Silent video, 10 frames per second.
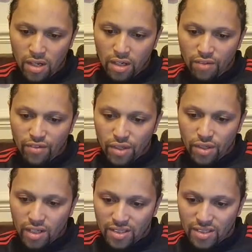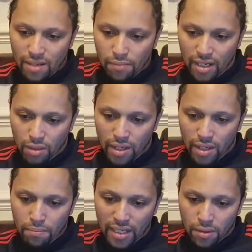Love your content, by the way.
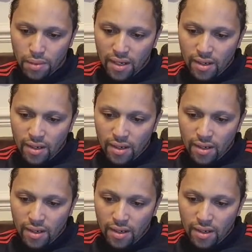Big up.